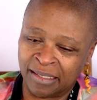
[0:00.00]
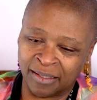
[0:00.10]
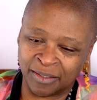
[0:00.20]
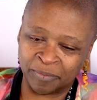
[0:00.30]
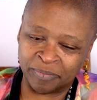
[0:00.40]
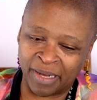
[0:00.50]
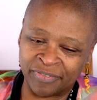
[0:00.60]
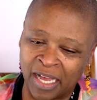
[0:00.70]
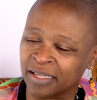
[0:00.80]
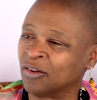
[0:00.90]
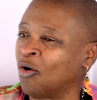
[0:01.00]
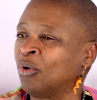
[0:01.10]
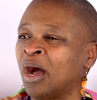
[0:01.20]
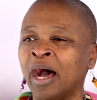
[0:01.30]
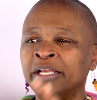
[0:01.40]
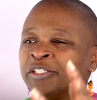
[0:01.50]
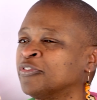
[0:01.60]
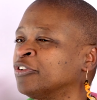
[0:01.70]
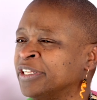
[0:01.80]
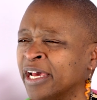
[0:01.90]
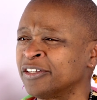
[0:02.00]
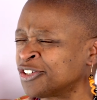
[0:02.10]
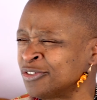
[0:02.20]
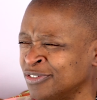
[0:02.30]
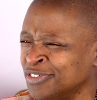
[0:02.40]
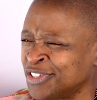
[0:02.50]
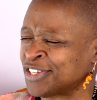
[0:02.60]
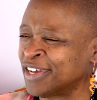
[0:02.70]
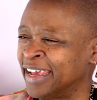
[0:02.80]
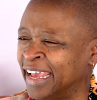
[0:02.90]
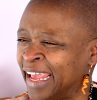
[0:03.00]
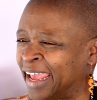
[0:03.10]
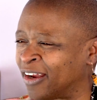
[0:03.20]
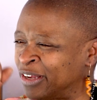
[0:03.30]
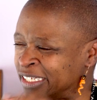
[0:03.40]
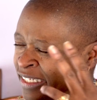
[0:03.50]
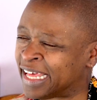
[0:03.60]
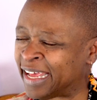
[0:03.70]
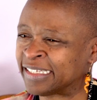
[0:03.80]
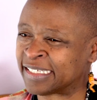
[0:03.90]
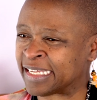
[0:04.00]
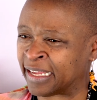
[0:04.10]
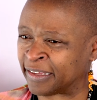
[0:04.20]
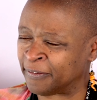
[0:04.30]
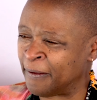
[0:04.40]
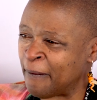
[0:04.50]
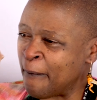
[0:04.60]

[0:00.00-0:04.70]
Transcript: Um, I've got all kinds of credentials, and I'll get to that in a second.